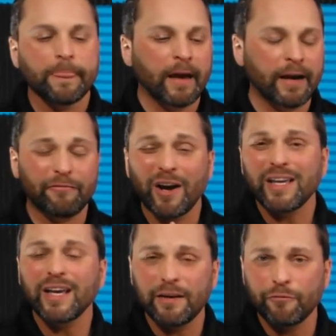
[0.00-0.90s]
And if I
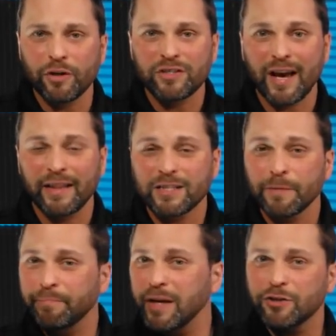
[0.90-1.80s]
can't invoice that, that's a
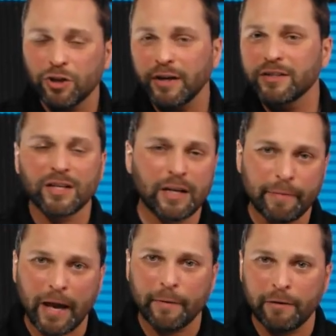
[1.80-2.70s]
big chunk. It's going to
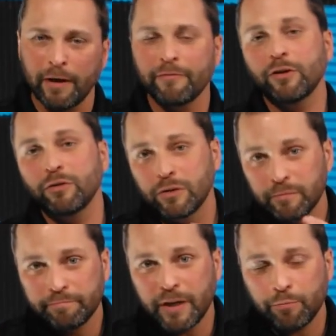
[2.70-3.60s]
impact my revenue.
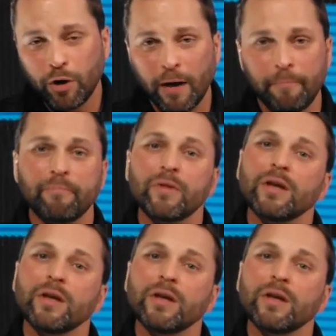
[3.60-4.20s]
Big problem.